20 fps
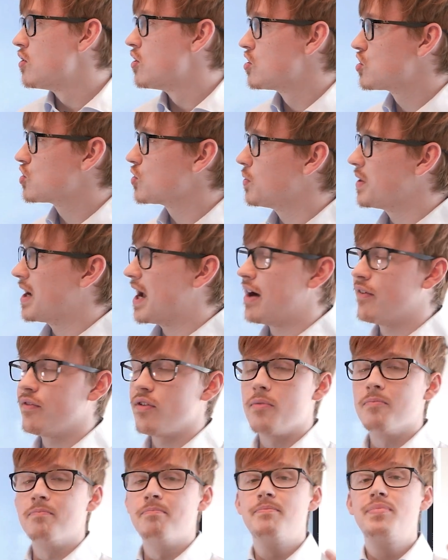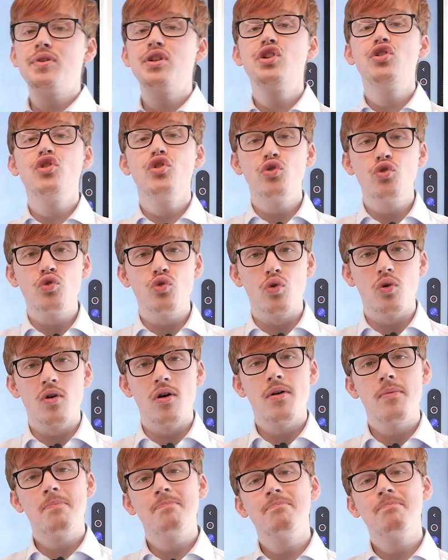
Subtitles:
So we have beautifully.